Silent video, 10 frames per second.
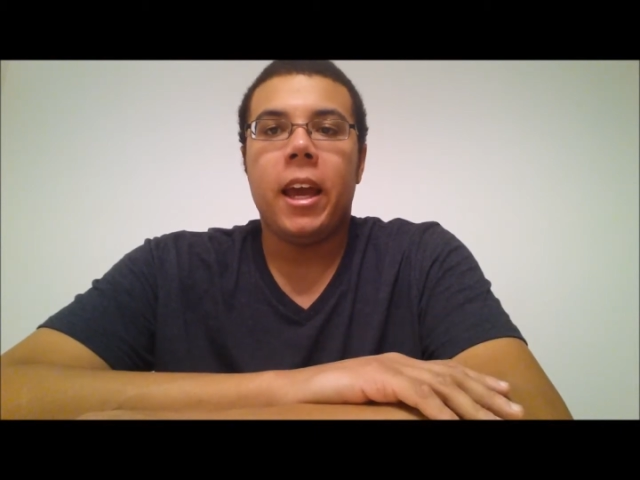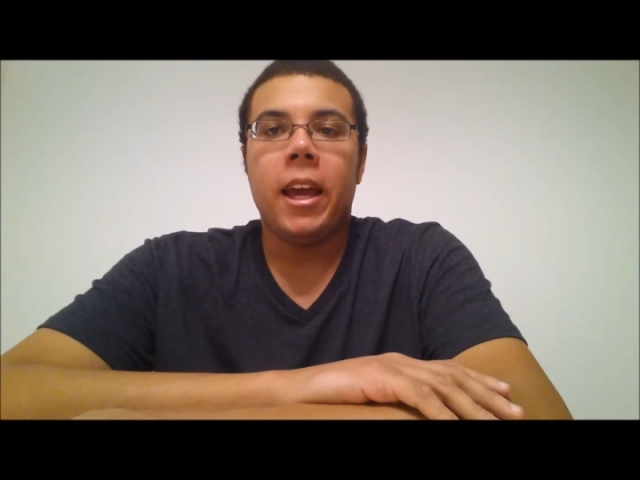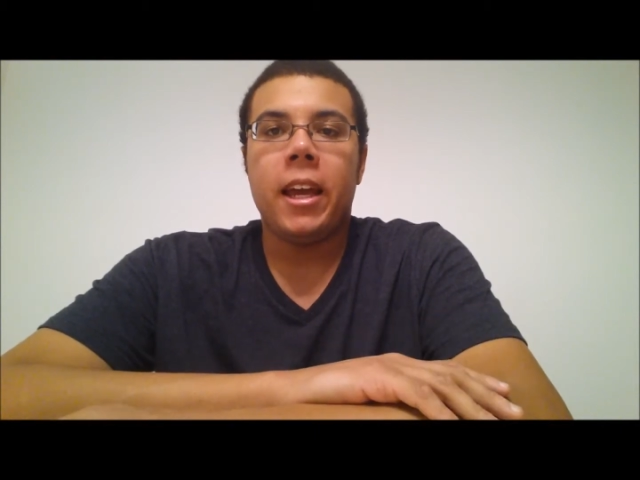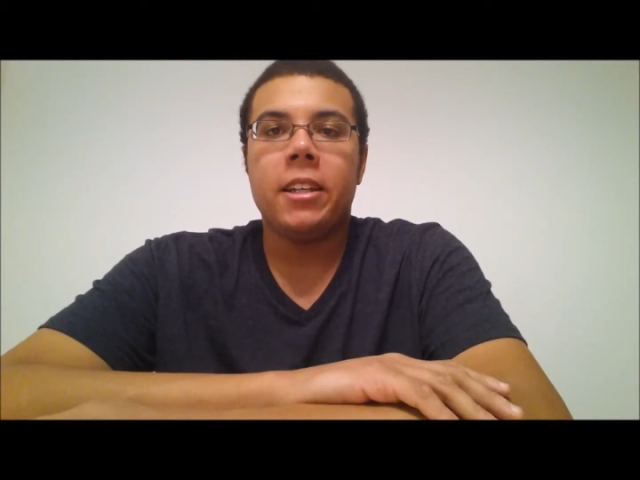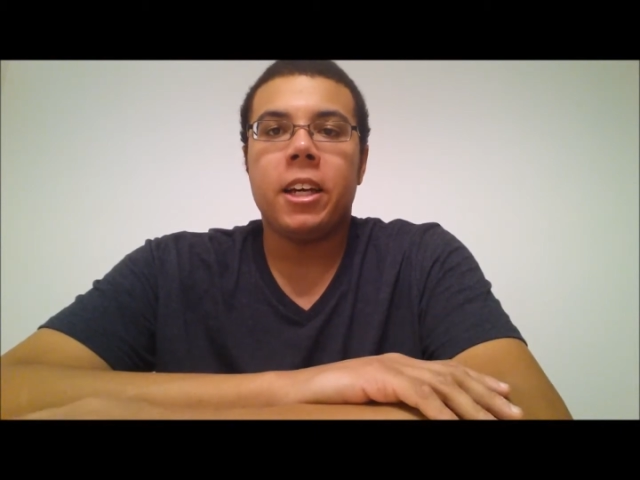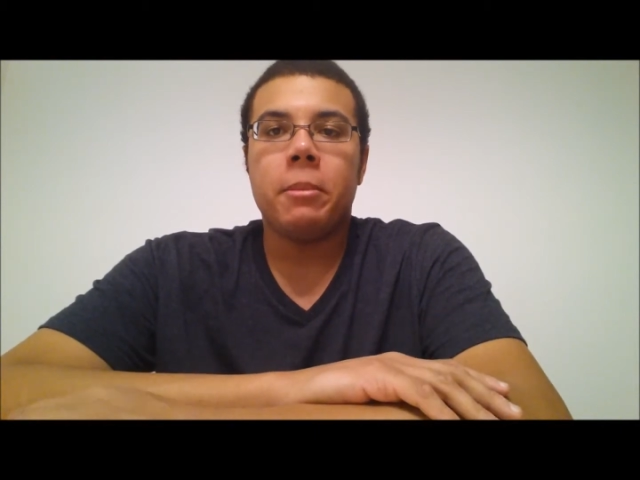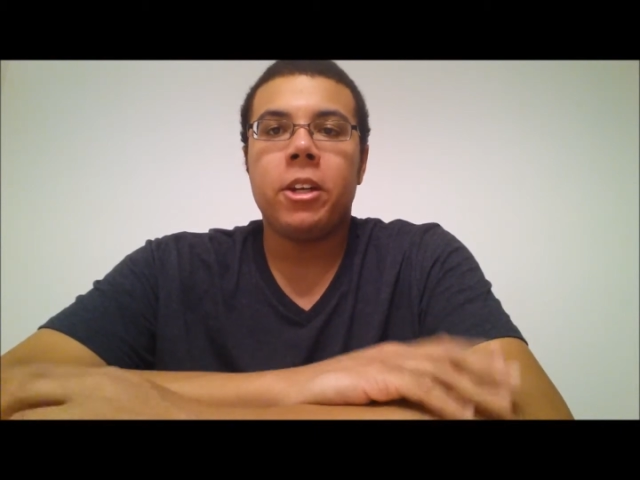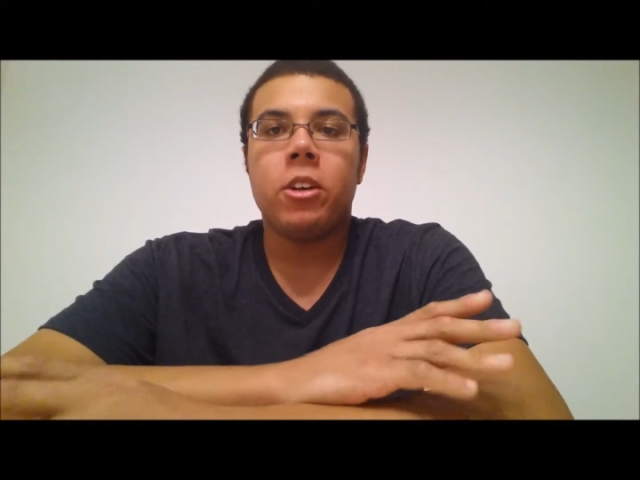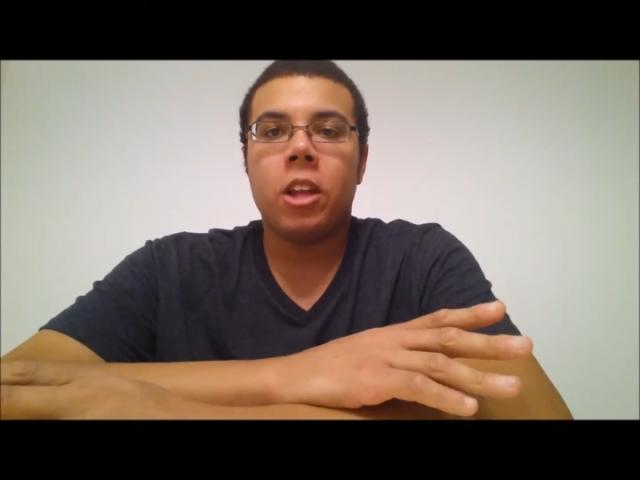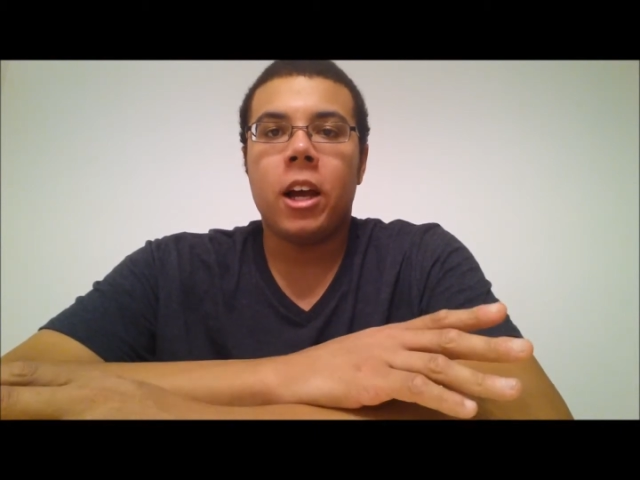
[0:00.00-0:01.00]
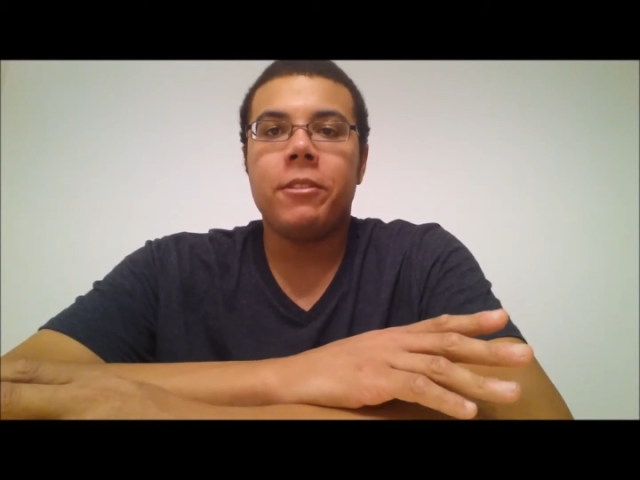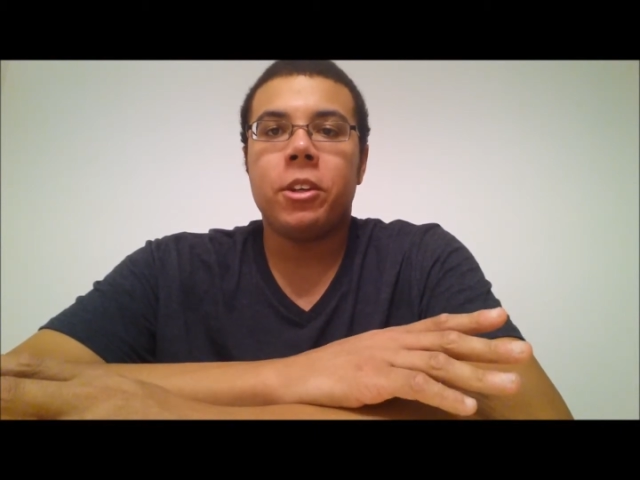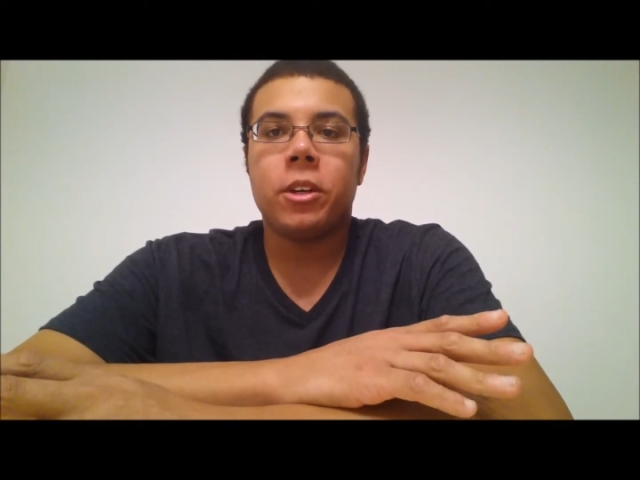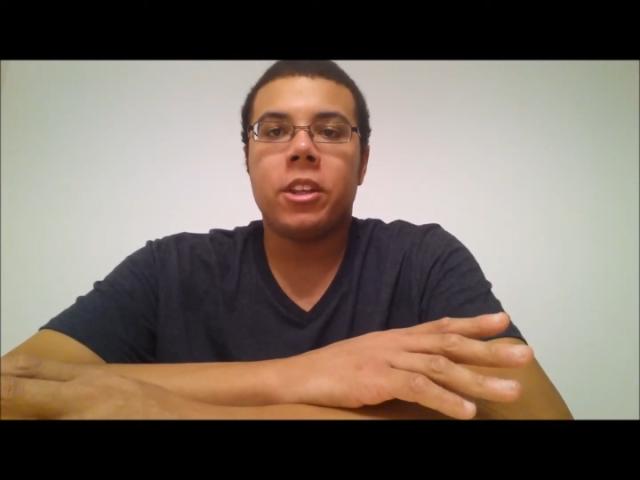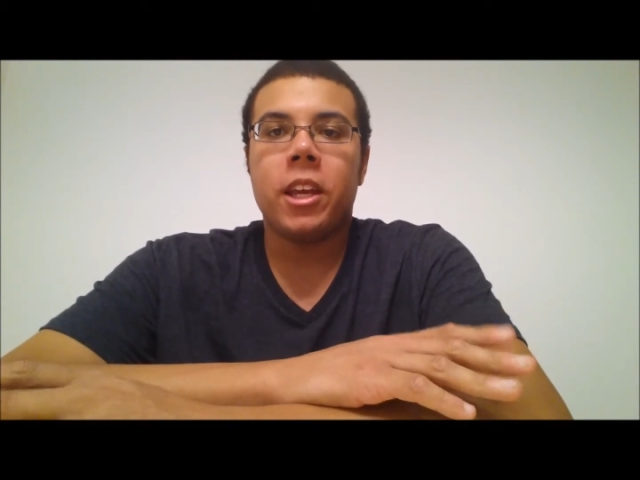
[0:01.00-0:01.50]
And um, I know a lot
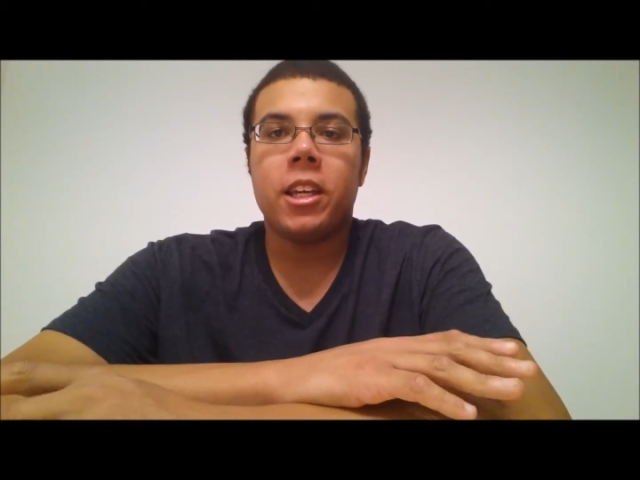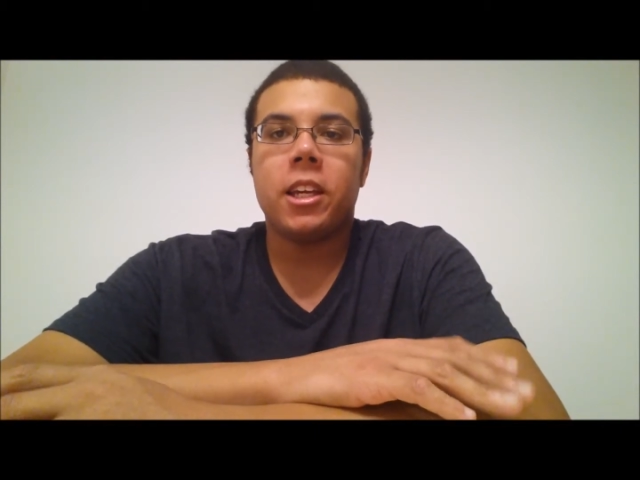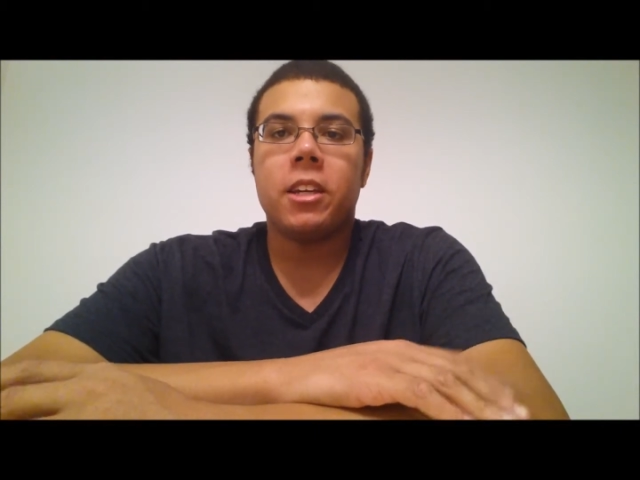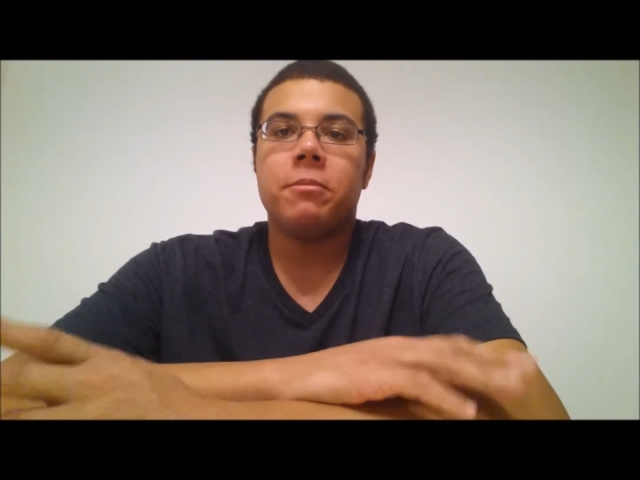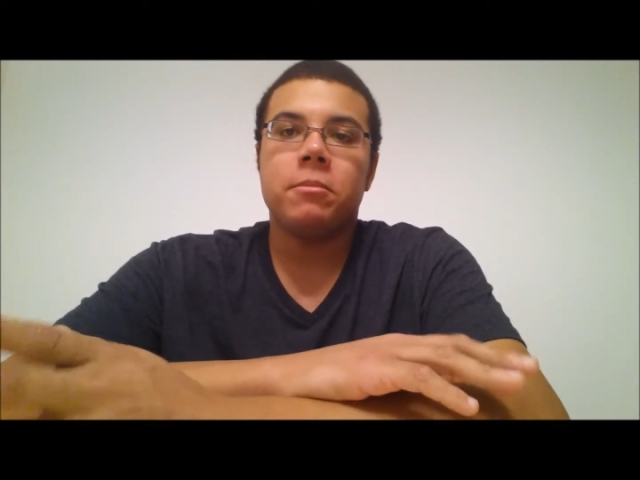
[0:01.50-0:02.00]
of you are thinking,